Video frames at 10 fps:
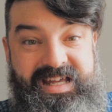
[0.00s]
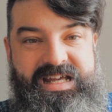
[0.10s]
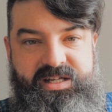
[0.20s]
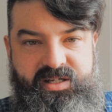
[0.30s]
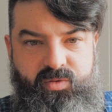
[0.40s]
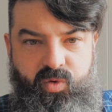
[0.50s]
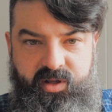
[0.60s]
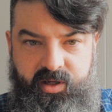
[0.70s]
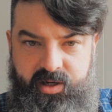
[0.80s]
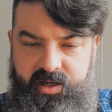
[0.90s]

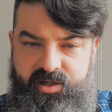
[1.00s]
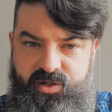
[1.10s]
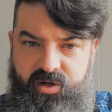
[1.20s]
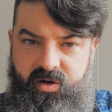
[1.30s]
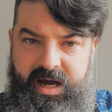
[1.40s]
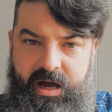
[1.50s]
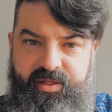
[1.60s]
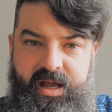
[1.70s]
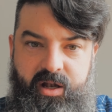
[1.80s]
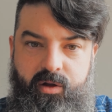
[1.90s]
the colors are, how
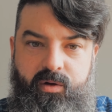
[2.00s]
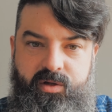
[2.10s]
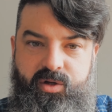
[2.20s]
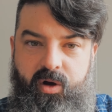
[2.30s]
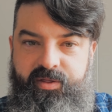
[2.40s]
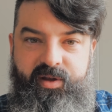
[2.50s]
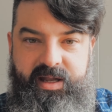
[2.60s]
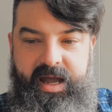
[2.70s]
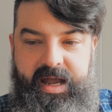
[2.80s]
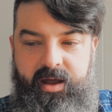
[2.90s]
they looked on the
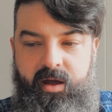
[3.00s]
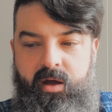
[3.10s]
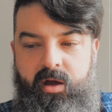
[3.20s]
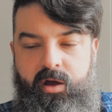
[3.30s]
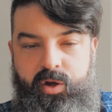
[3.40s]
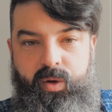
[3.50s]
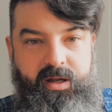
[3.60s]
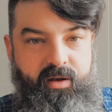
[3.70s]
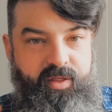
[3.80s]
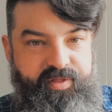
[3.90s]
day, you
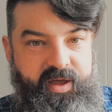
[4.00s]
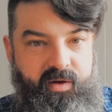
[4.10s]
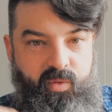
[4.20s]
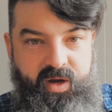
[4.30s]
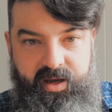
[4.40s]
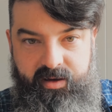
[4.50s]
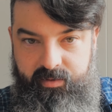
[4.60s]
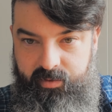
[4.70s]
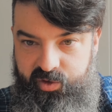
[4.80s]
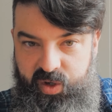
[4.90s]
can think when
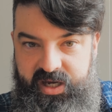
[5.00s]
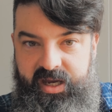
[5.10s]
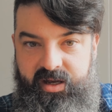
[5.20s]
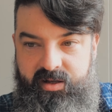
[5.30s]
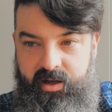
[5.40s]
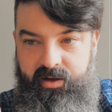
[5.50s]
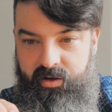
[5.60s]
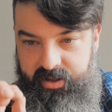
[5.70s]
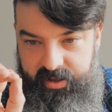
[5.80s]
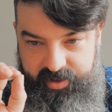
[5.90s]
tweaking it, like,
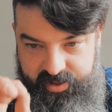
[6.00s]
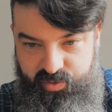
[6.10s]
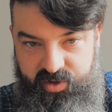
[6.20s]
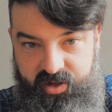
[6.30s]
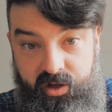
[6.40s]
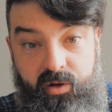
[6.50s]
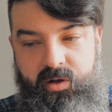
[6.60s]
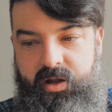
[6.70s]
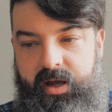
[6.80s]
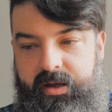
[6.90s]
okay, that's what it
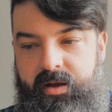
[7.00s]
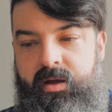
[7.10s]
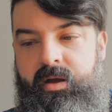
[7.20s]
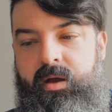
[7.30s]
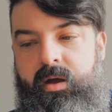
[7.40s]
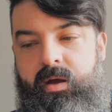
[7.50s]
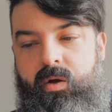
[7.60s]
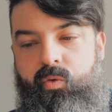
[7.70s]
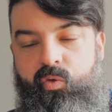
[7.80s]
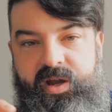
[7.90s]
looked like.
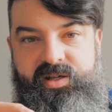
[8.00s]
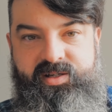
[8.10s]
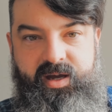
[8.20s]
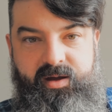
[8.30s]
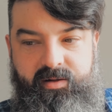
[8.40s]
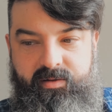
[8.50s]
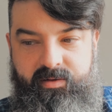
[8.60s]
Redscale